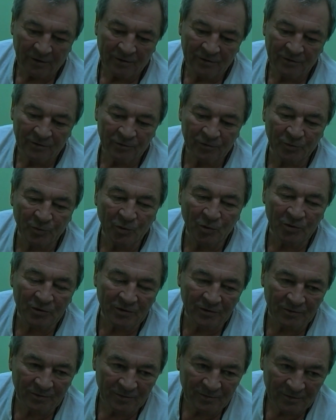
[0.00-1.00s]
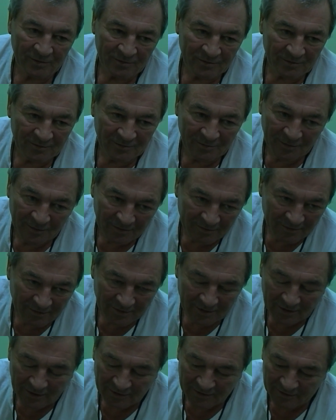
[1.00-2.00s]
too small
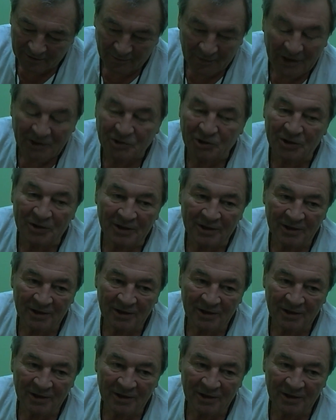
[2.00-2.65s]
to measure.